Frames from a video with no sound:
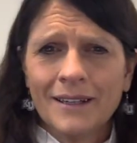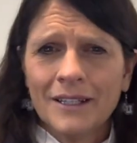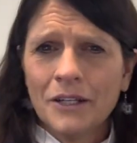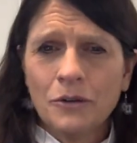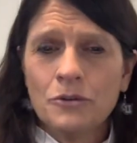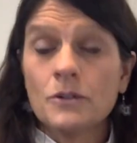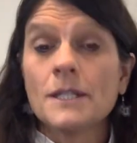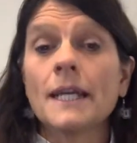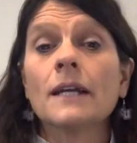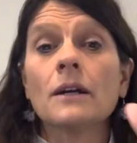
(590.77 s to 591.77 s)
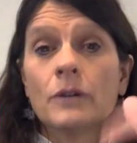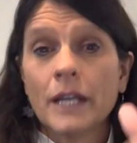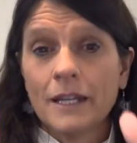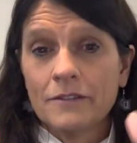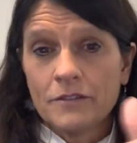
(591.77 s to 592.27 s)
You know, who knows, like,
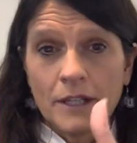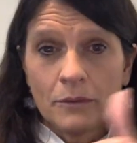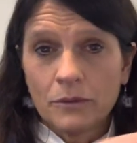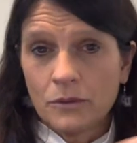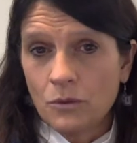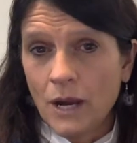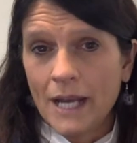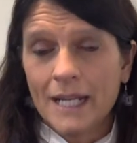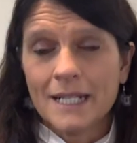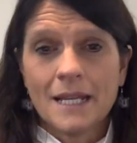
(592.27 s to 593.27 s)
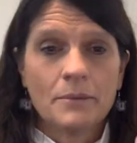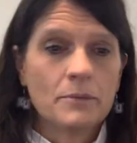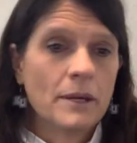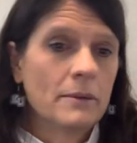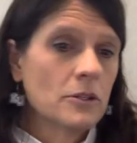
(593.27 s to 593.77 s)
okay, like with the Hawaii example,
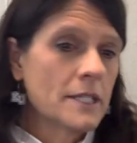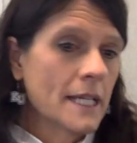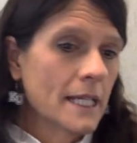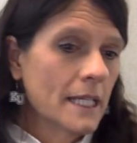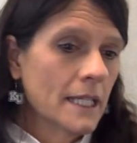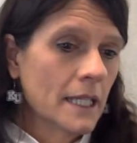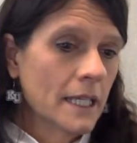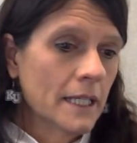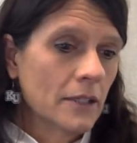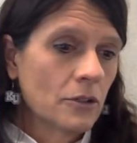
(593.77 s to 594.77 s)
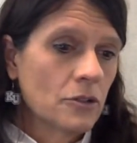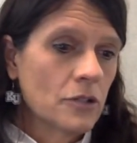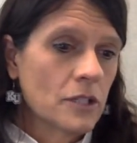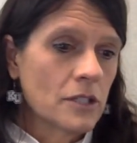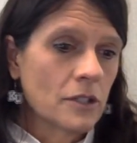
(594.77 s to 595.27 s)
maybe you're standing in line at the
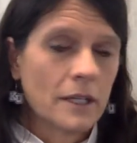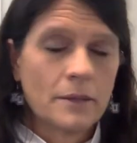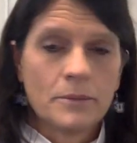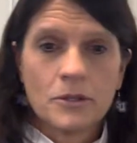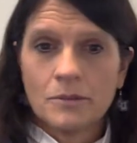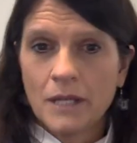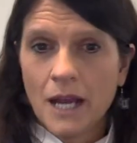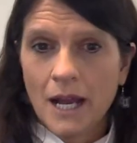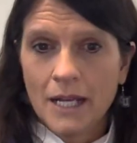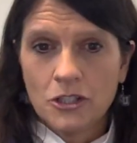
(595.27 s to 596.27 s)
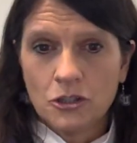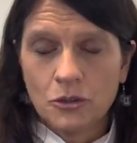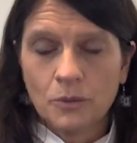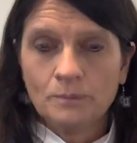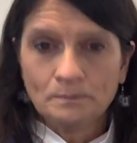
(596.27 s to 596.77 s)
grocery store and the person behind
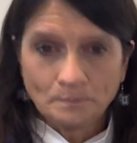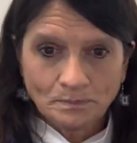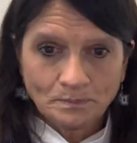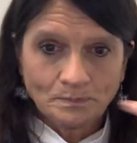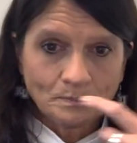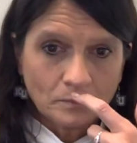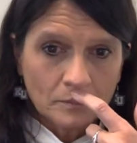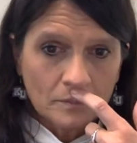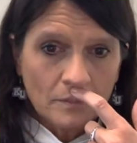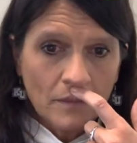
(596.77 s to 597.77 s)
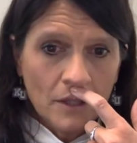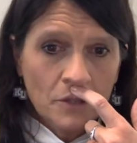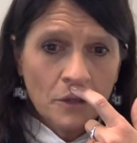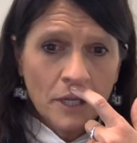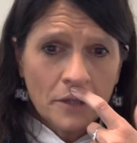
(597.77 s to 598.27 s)
you
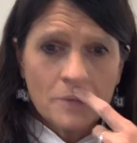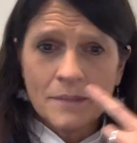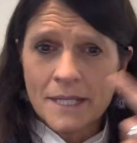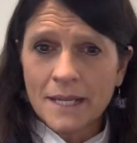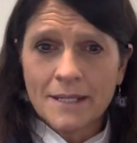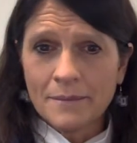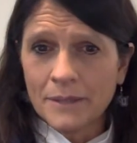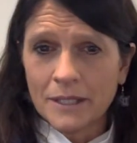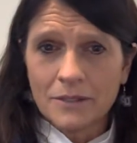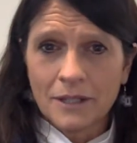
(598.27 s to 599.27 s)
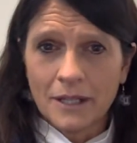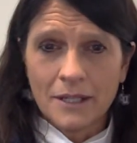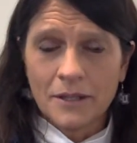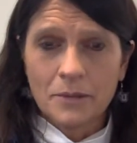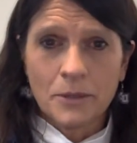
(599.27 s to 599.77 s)
you hear them say something to the
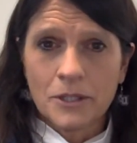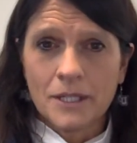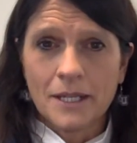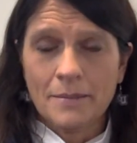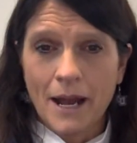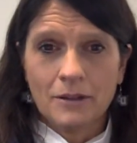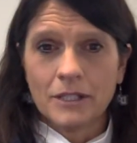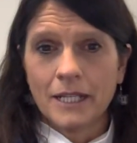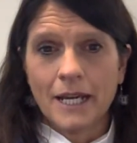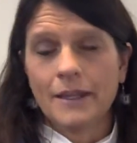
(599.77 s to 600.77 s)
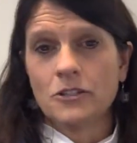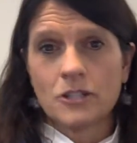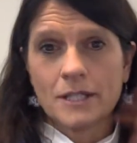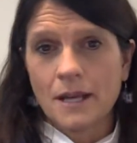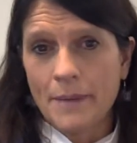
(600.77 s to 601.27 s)
another person about, yeah, they
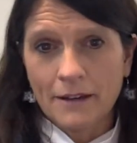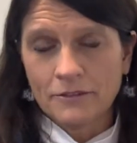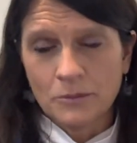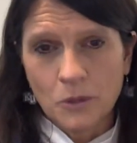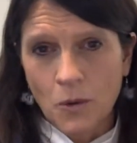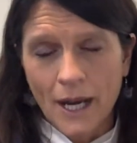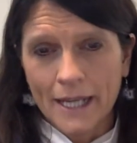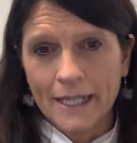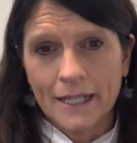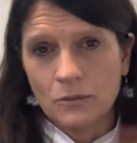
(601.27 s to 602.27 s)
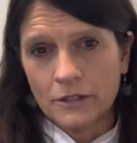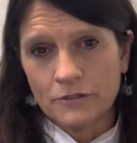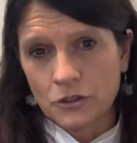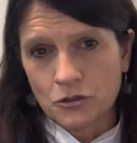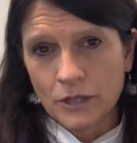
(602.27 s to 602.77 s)
just got back from Hawaii, they had a
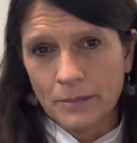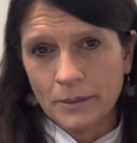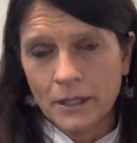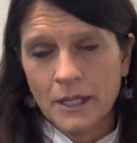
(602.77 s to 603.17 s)
wonderful trip,